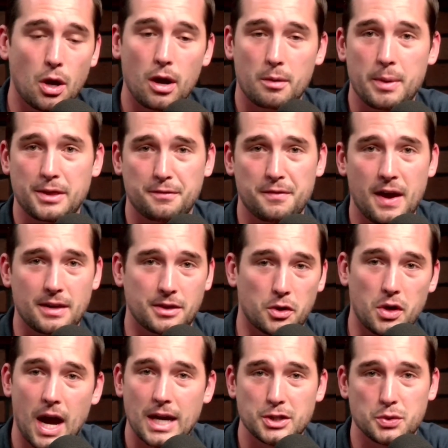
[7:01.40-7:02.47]
talk about the fact that
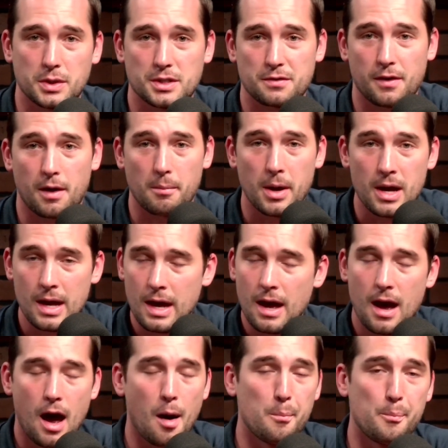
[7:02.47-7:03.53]
graduates from
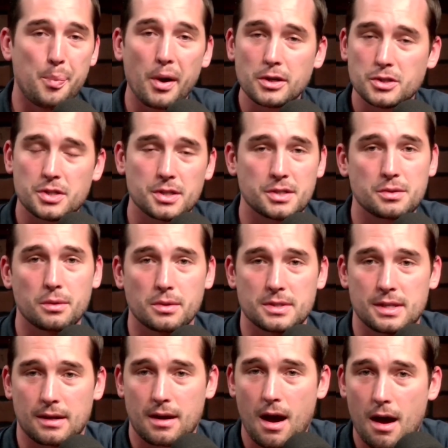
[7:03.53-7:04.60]
a bunch of the
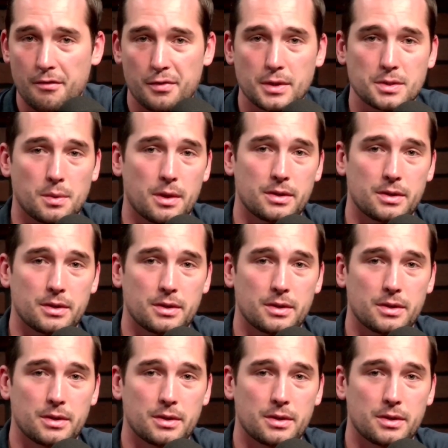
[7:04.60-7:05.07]
schools in the conference,